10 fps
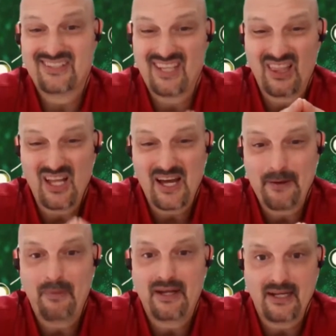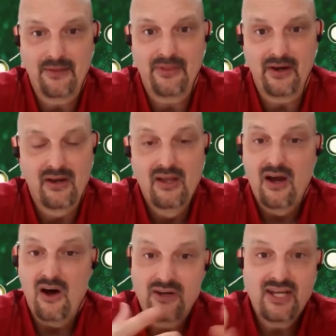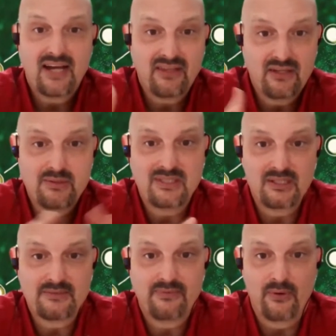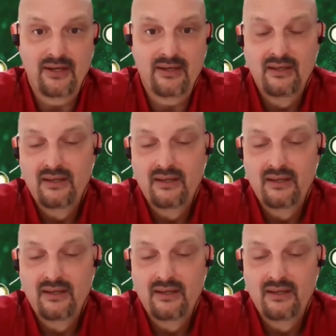There's a lot of money out there. All you have to do is look for it.